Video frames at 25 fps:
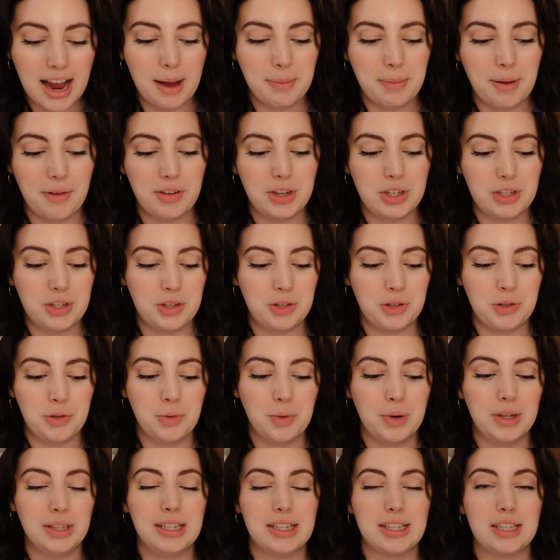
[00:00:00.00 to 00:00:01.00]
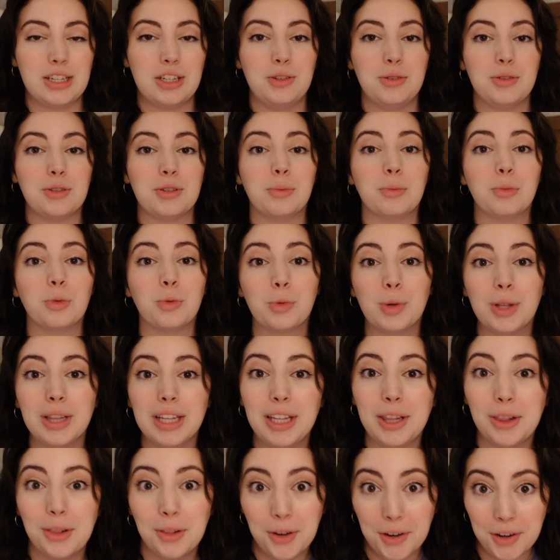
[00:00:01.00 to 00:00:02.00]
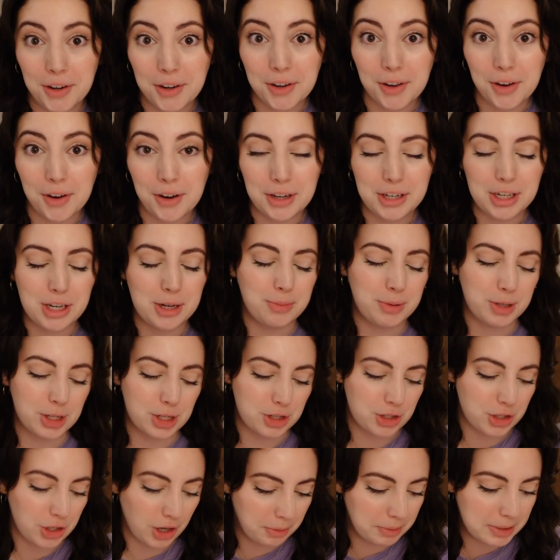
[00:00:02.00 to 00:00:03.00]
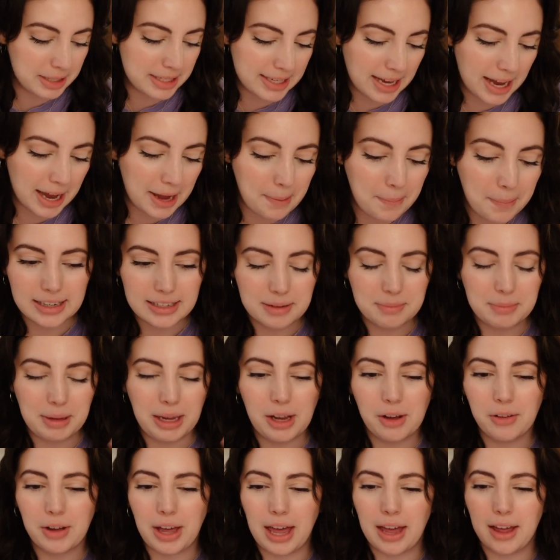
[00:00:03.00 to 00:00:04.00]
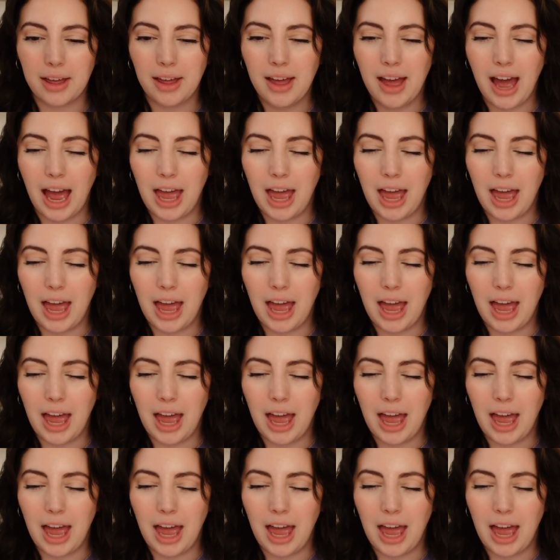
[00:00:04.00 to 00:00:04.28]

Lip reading: I'm having to listen to some really long audiobooks, shall we say, and I'm like, okay,